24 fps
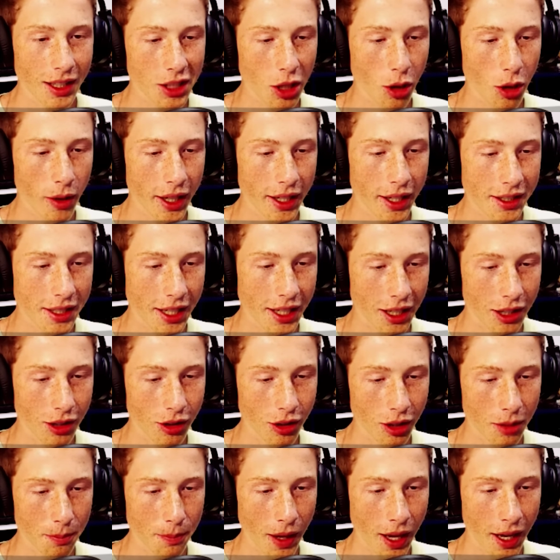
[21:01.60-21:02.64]
Let's go ahead and take
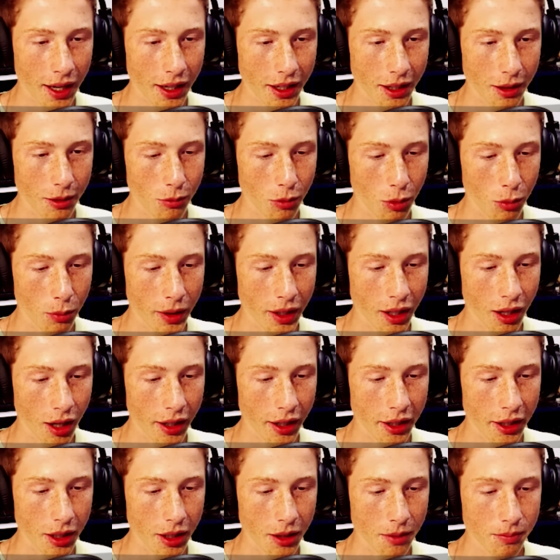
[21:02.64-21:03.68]
a look back at what we
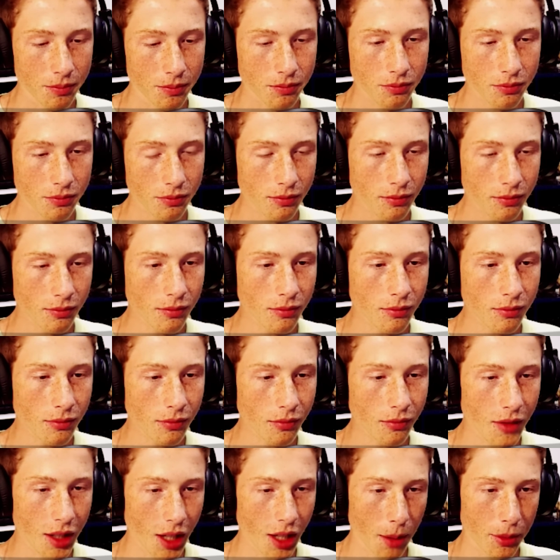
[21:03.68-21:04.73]
got here.
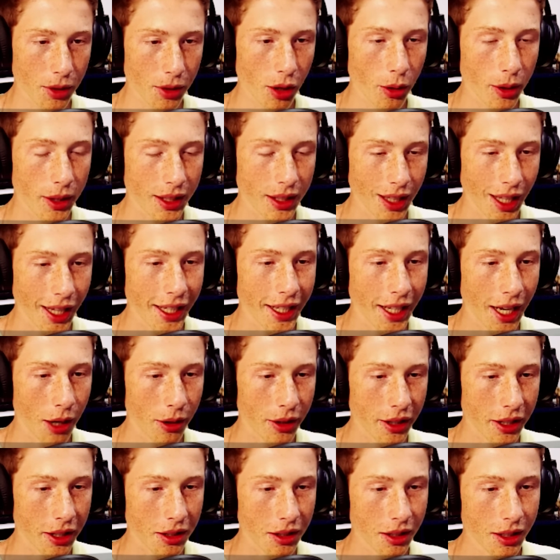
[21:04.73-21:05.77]
I'm gonna go ahead and lay it
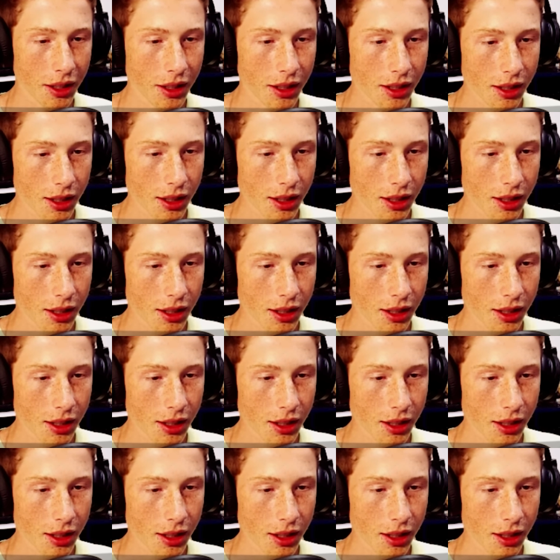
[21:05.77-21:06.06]
out here.